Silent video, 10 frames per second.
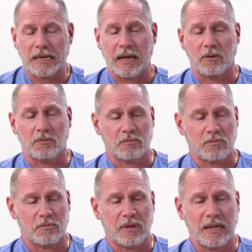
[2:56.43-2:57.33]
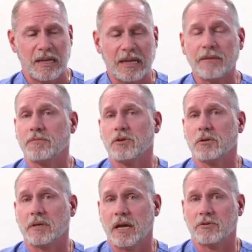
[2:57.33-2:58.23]
Now, if
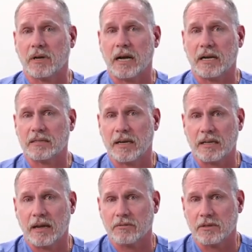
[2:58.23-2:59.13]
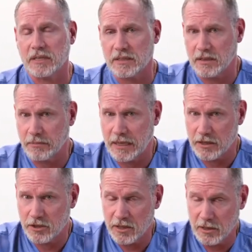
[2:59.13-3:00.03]
your nitric oxide level is
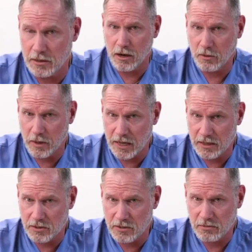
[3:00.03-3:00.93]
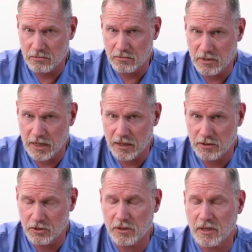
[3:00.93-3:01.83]
diminished, are ways
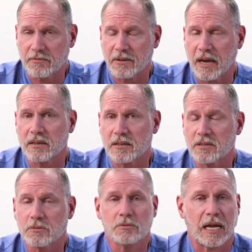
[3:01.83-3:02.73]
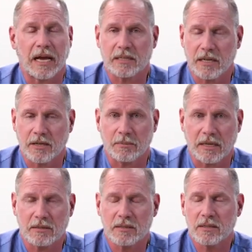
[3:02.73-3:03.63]
that you can affect this through dietary
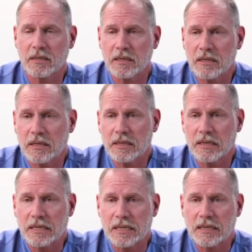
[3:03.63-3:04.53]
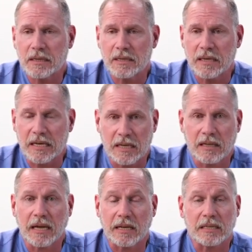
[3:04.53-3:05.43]
means. Eating
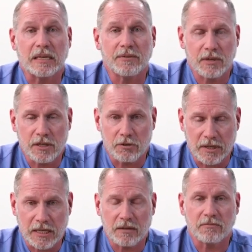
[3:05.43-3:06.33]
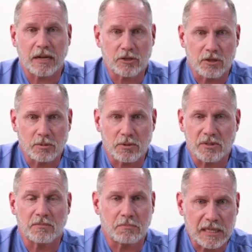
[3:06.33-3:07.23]
a lot of leafy green
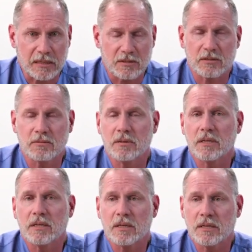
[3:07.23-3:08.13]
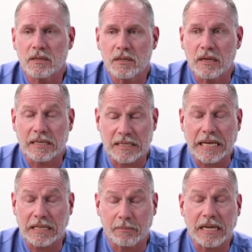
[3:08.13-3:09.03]
vegetables and beets on a
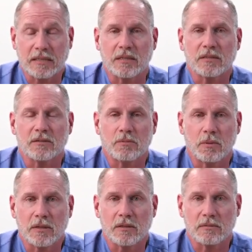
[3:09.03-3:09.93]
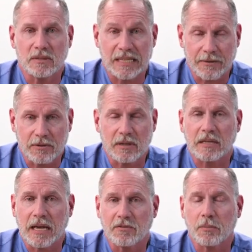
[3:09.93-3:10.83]
daily basis will
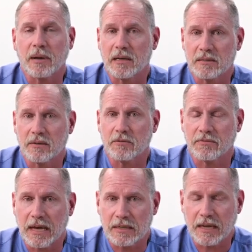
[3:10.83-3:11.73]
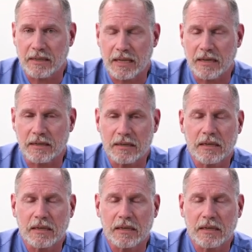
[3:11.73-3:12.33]
definitely have a positive effect on that.